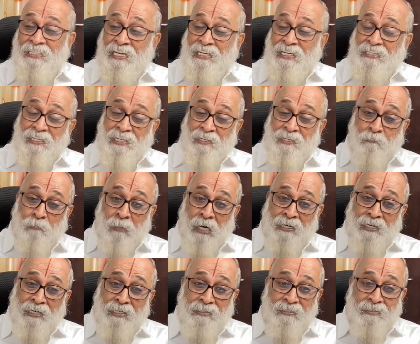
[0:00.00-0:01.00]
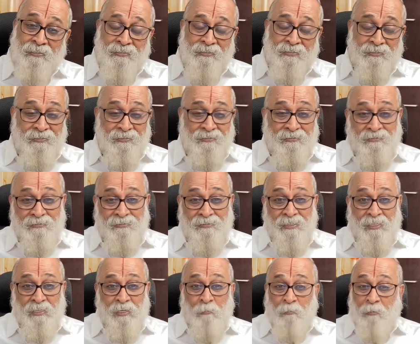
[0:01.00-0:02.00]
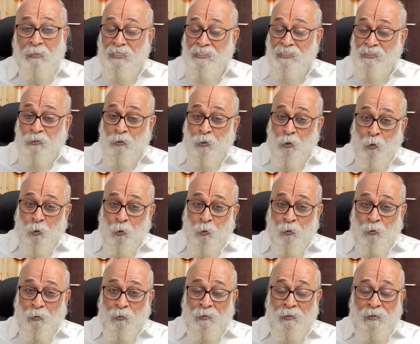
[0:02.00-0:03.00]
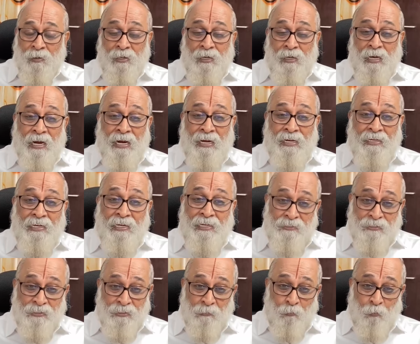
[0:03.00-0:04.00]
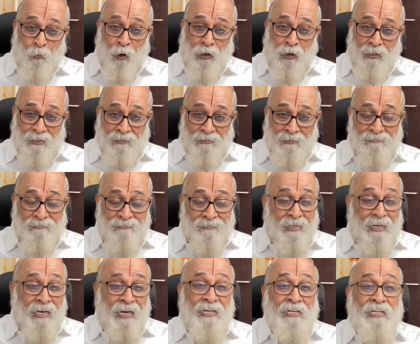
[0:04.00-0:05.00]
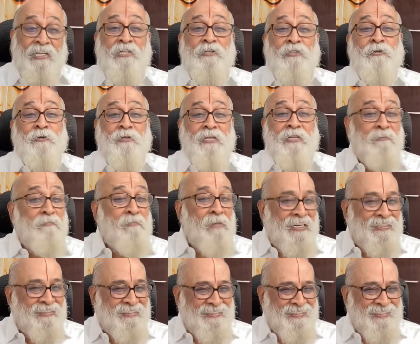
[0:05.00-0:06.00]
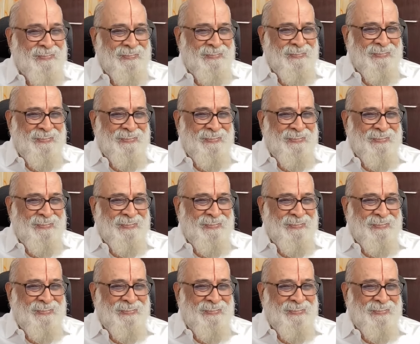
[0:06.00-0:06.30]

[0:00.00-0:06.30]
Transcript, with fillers: take that bucket please go and get some water. I need to take baths.